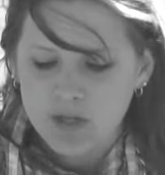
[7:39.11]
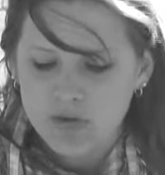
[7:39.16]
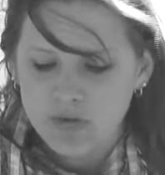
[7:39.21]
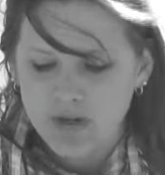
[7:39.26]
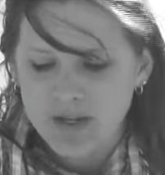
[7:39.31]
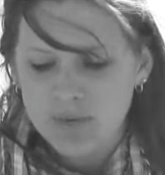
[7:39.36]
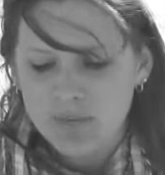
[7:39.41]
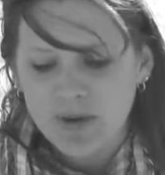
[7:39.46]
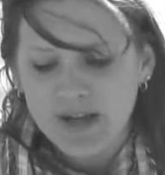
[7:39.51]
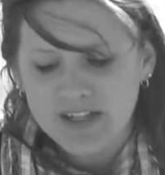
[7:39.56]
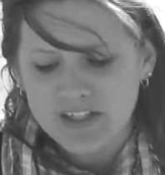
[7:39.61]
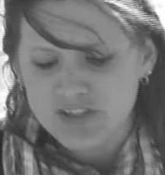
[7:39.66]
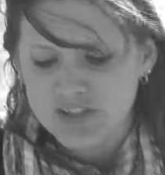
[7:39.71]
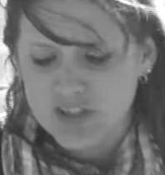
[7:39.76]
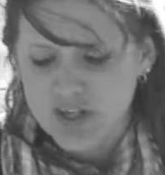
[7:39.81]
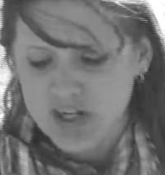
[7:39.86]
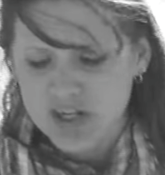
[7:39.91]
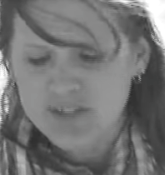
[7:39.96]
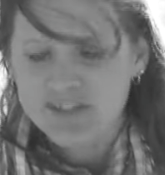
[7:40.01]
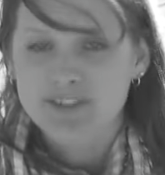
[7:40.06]
Great white
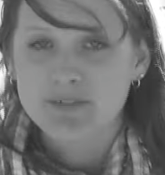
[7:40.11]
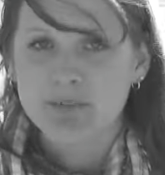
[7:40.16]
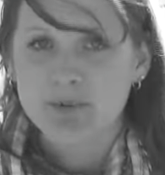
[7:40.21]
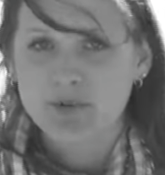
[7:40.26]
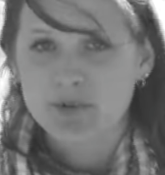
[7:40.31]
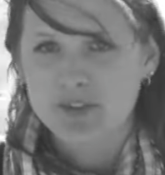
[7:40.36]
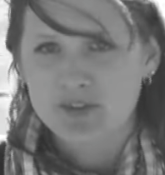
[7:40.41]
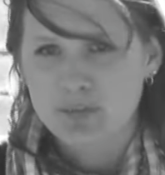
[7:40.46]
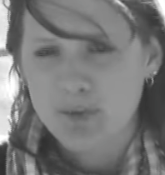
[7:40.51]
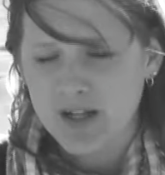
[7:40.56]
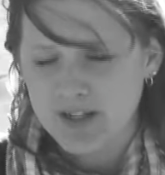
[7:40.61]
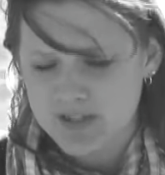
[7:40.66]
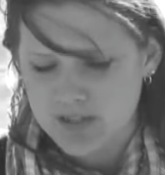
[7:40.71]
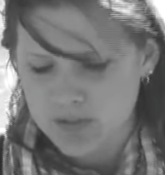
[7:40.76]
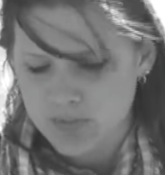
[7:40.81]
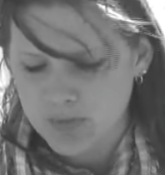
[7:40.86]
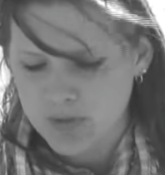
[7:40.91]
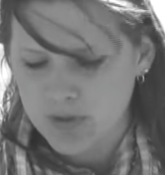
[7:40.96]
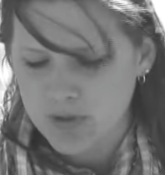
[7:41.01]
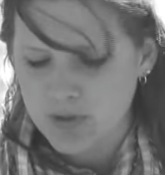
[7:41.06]
sharks have been
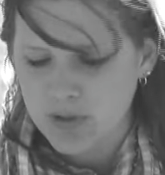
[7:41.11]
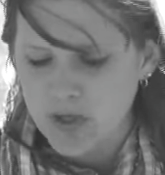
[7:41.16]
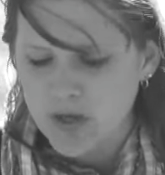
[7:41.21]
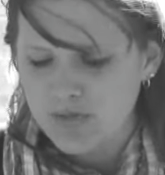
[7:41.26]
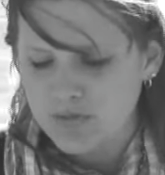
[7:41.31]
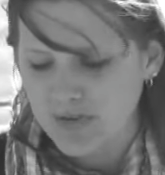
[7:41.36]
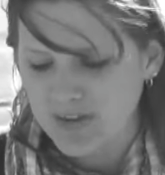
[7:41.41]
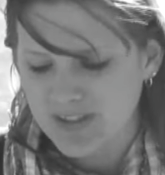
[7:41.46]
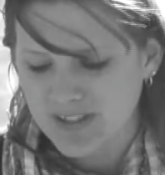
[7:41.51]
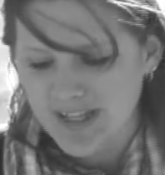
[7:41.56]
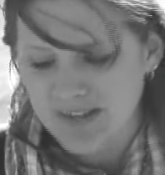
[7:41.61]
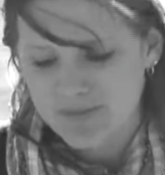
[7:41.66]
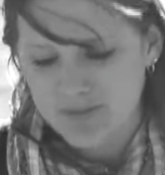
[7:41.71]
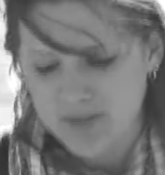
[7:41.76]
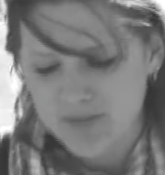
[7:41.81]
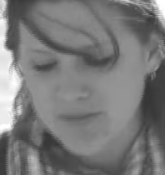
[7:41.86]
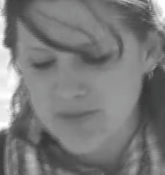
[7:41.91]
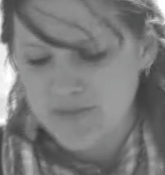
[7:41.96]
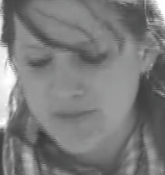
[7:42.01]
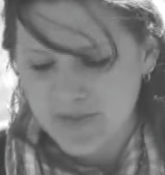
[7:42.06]
responsible for
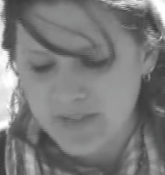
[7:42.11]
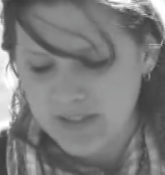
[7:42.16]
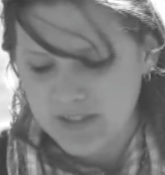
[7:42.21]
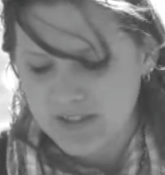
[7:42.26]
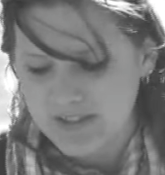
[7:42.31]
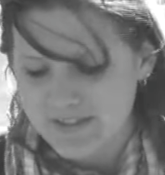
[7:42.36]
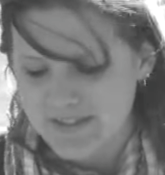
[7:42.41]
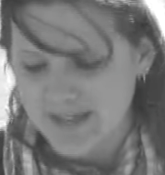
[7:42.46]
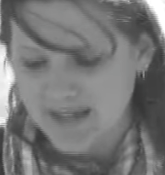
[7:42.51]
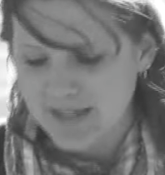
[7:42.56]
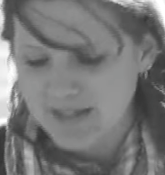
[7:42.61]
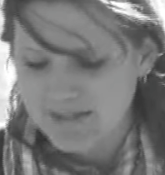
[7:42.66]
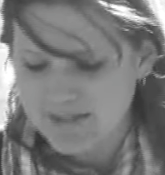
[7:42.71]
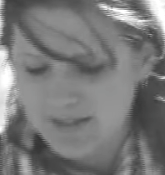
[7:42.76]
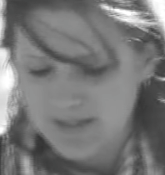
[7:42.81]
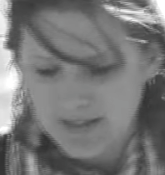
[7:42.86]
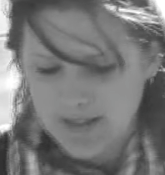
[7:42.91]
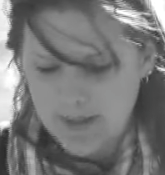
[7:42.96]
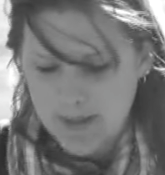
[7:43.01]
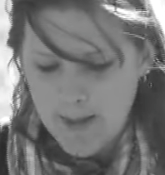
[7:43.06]
11 of the fatal attacks,